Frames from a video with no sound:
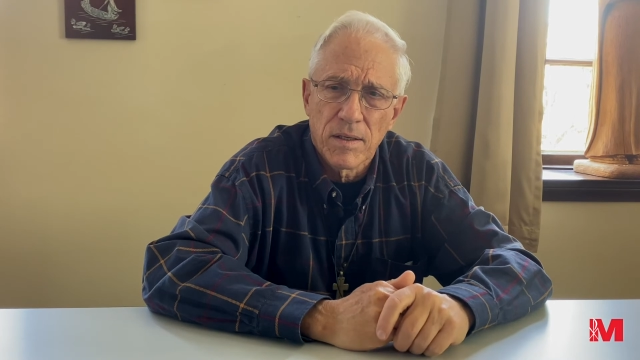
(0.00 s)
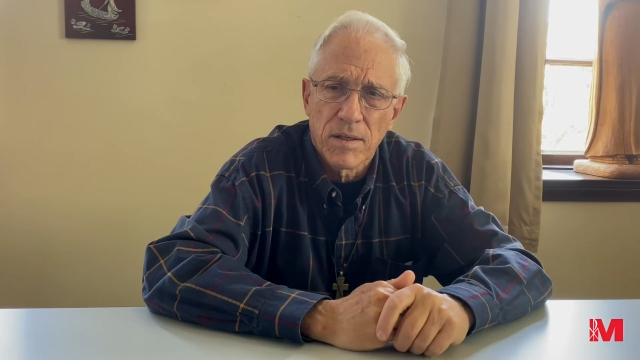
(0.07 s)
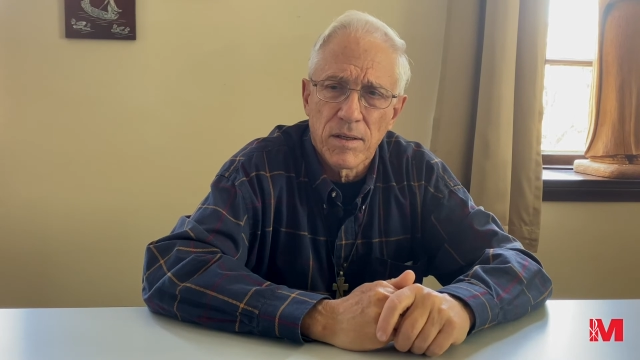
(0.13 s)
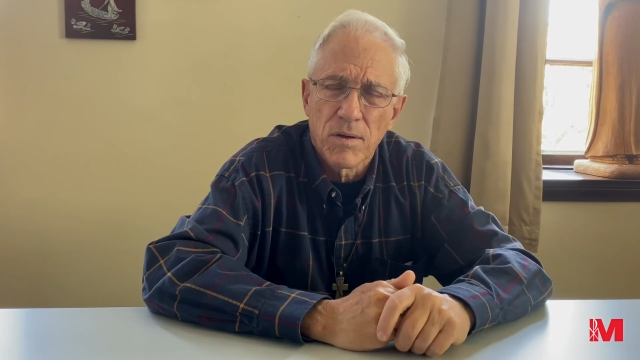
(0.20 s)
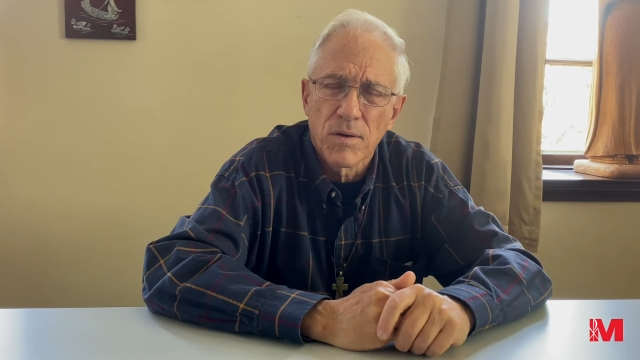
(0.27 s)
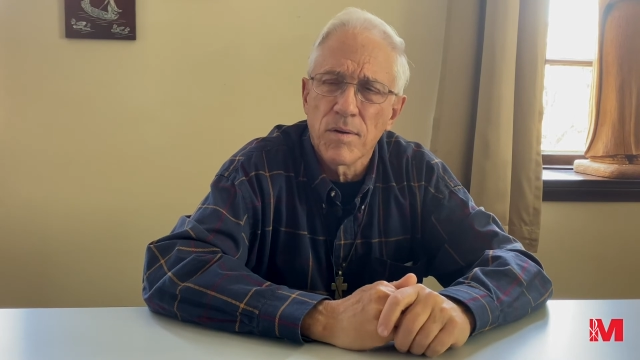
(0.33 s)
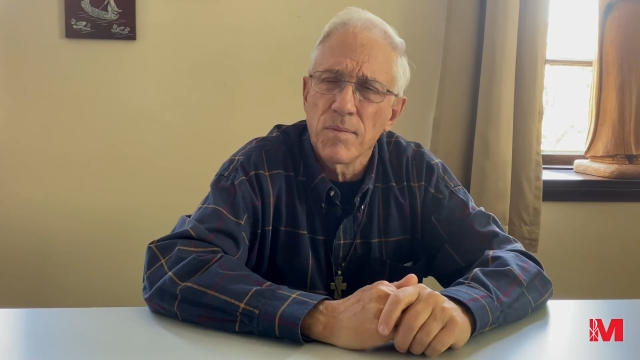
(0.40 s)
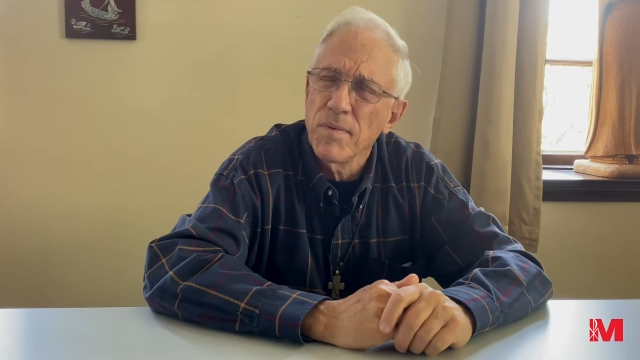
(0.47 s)

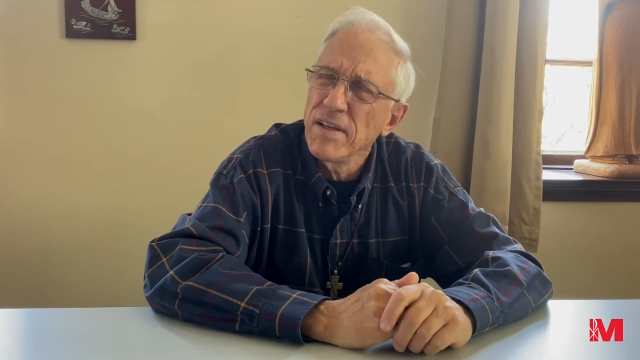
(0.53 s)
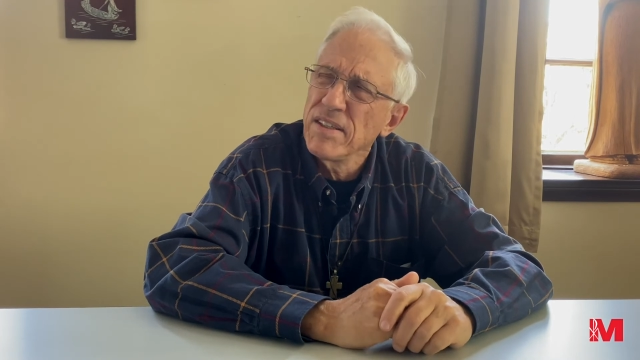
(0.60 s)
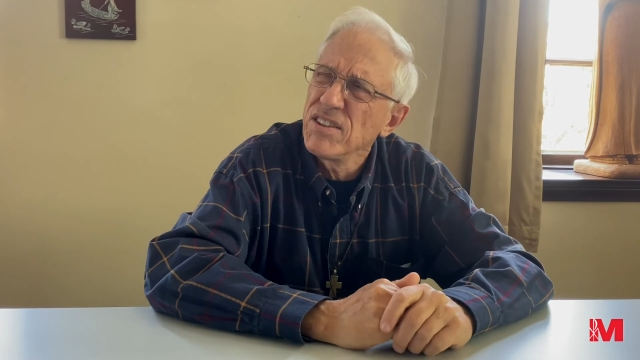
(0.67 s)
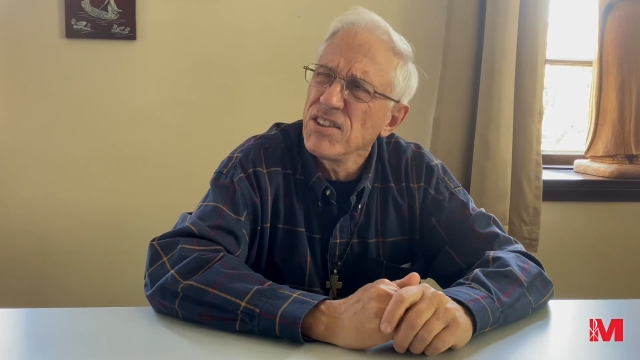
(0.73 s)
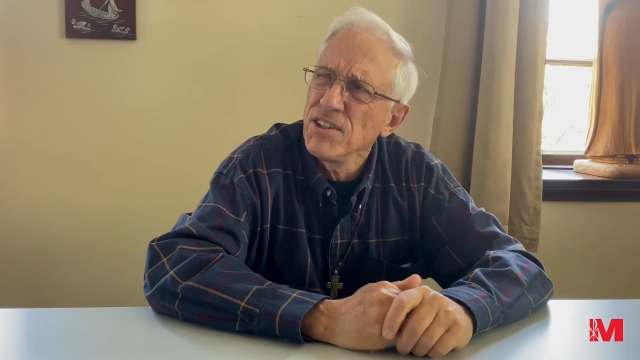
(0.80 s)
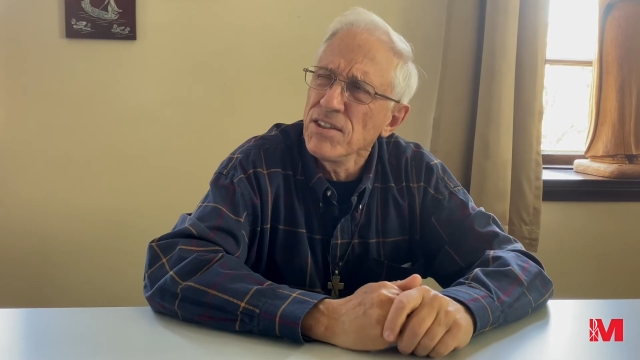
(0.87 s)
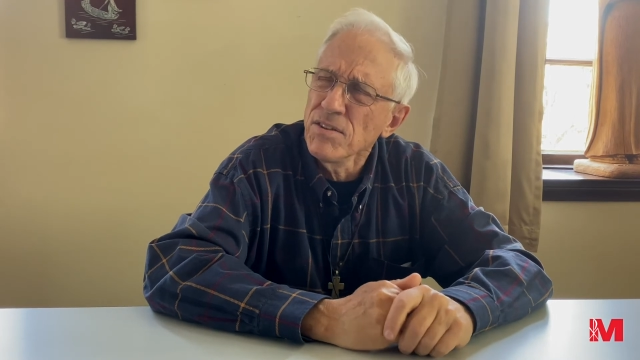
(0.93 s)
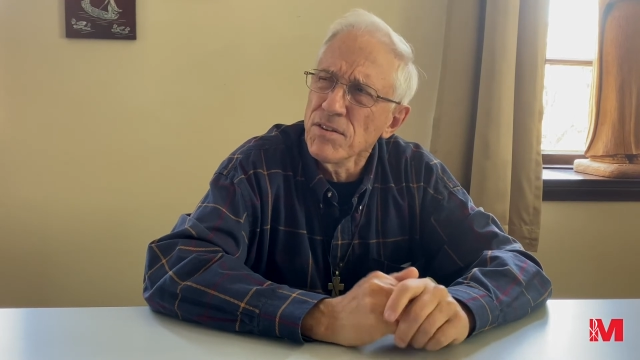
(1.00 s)
or is
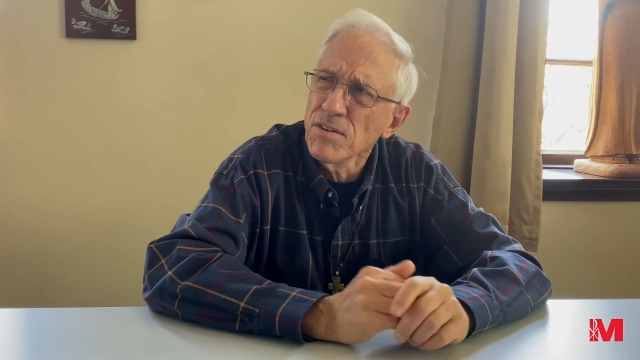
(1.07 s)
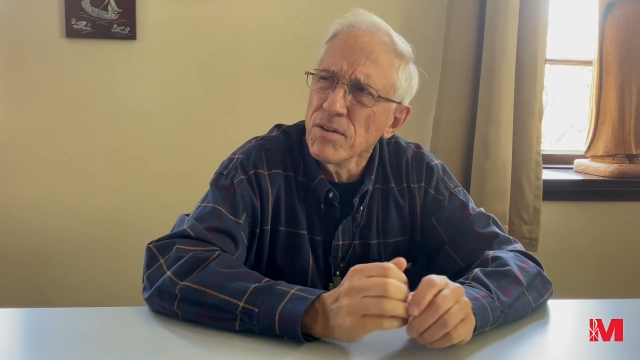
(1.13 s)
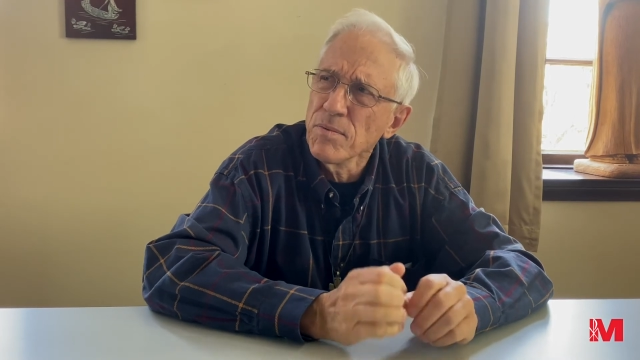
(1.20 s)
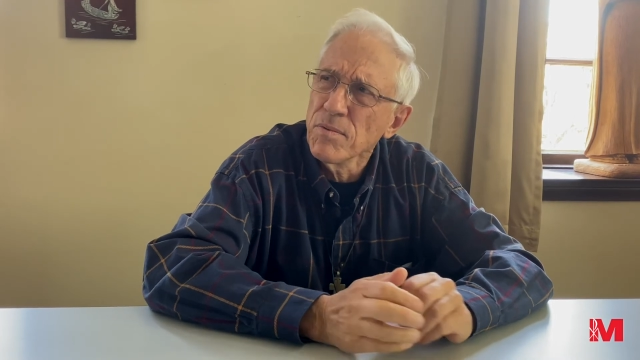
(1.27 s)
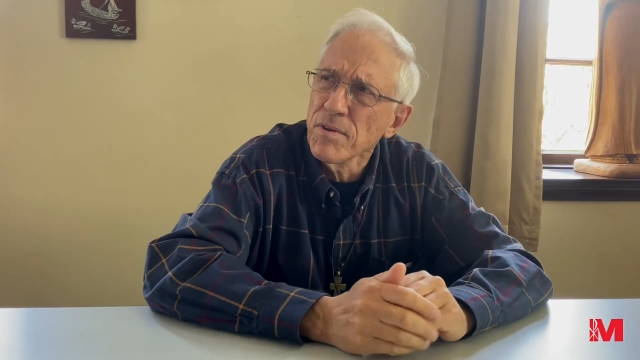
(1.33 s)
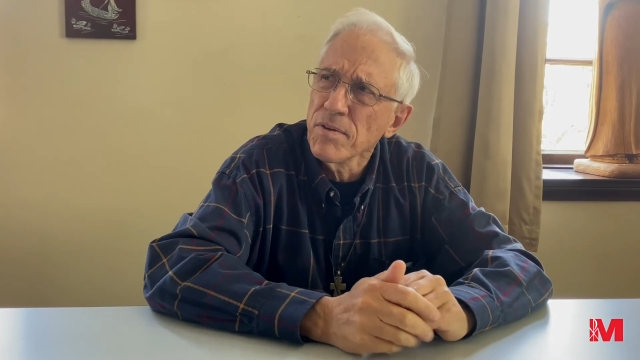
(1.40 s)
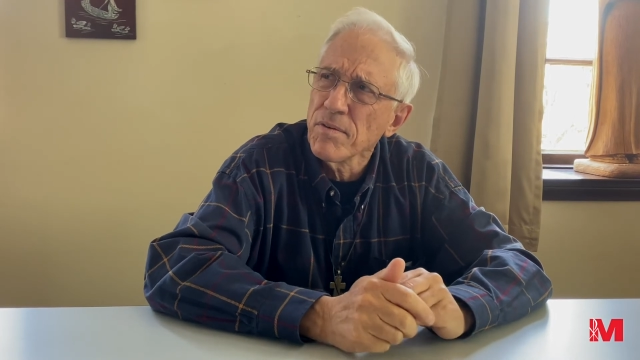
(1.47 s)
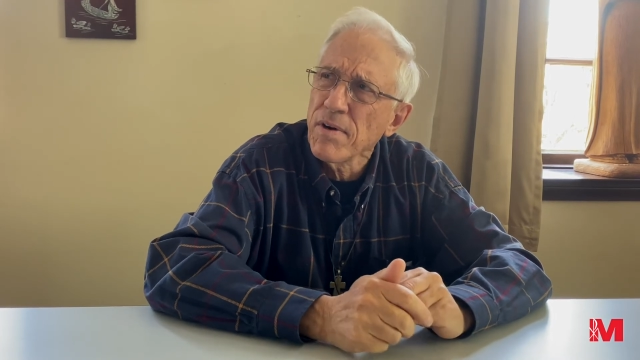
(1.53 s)

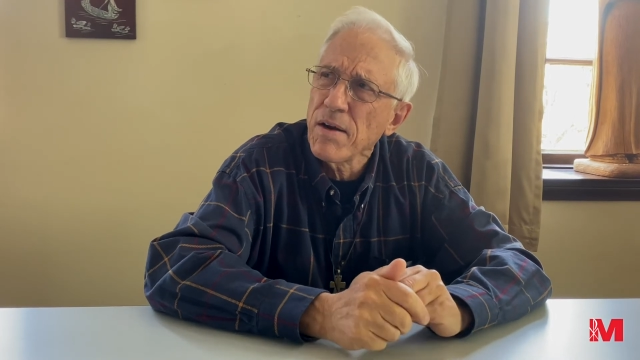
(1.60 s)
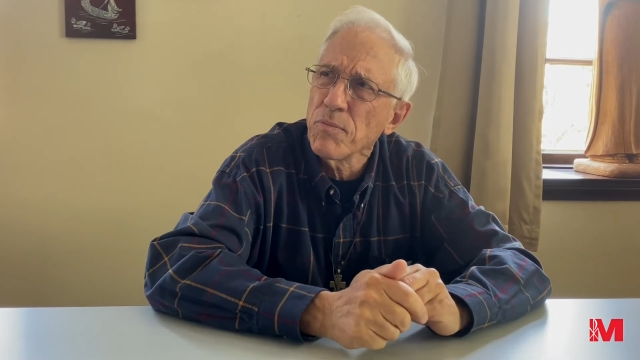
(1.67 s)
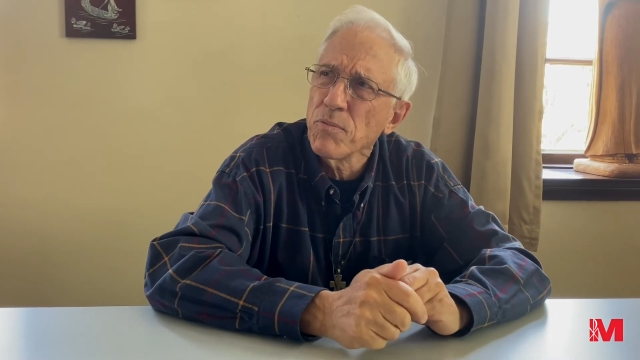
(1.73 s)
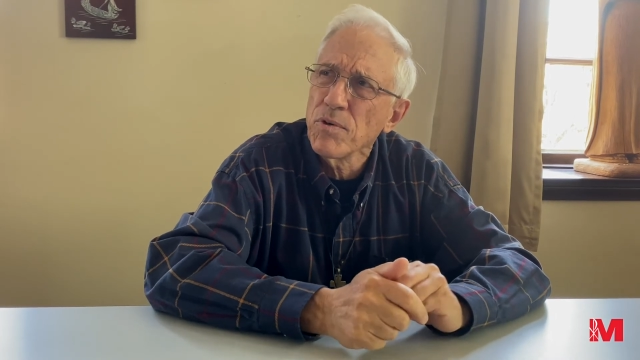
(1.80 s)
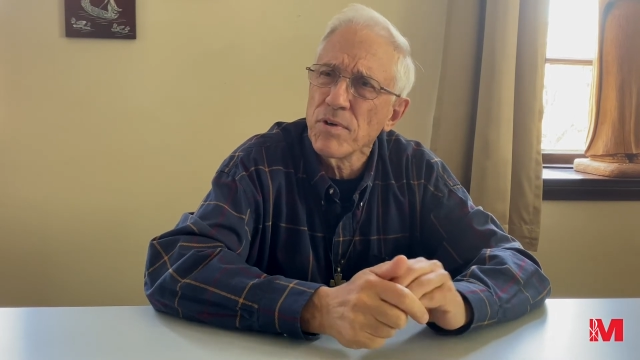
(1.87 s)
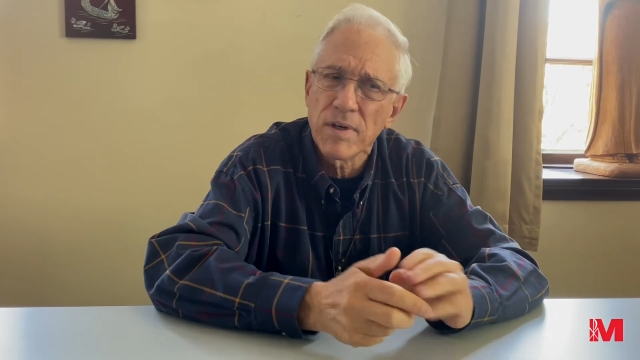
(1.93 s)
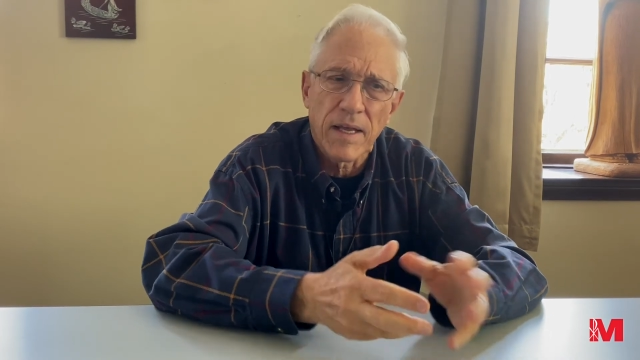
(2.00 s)
geothermal the right word?